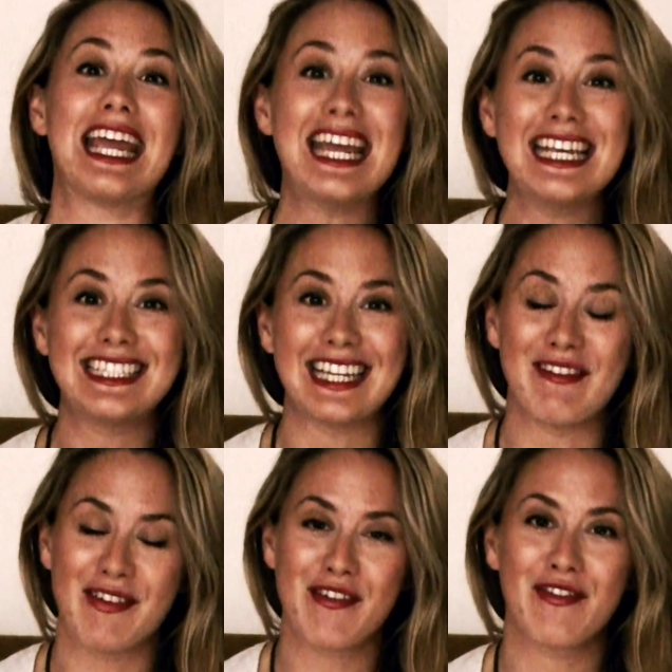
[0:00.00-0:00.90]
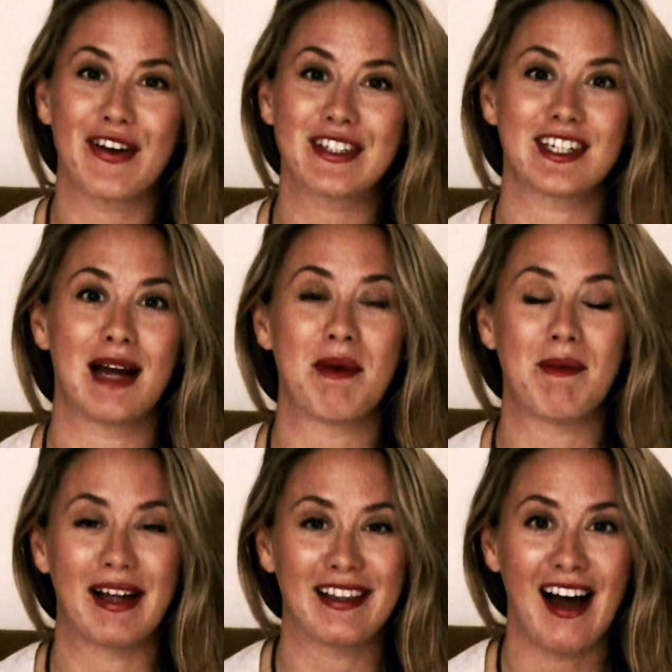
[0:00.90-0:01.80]
easy for the first time
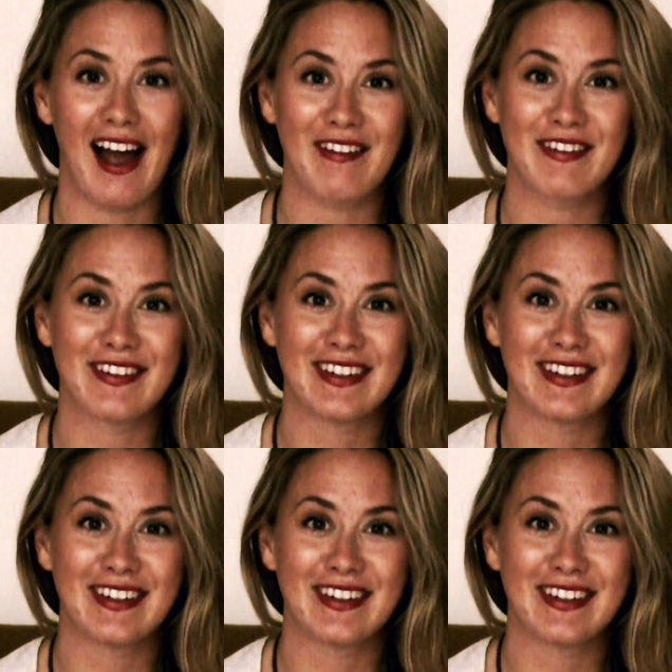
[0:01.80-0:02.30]
in my life.